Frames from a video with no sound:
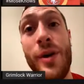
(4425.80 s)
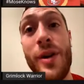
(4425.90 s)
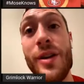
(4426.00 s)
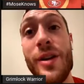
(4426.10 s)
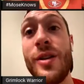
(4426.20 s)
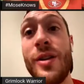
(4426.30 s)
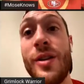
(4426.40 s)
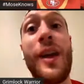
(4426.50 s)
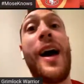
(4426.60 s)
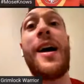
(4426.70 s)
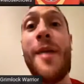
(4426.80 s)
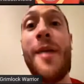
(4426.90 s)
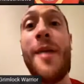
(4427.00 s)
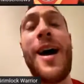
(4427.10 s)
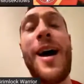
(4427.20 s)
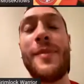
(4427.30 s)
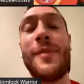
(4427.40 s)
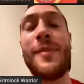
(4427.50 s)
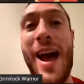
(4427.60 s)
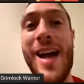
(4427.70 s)
But
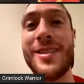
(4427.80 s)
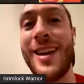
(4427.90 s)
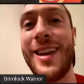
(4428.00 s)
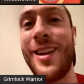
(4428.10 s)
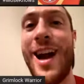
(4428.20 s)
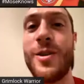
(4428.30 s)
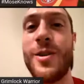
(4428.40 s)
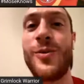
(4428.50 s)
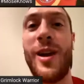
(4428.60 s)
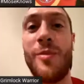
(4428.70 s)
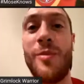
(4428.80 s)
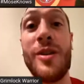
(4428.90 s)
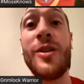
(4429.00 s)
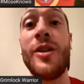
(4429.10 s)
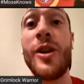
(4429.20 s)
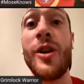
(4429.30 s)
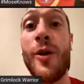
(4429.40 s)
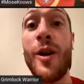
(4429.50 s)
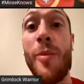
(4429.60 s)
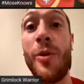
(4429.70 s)
I'm asking a Niners fan, but
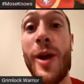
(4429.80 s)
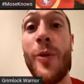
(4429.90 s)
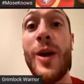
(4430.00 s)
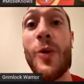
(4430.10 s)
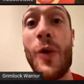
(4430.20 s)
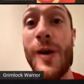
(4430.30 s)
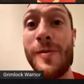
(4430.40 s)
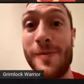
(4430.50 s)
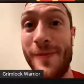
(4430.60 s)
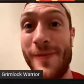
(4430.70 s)
you know who y'all play week 1?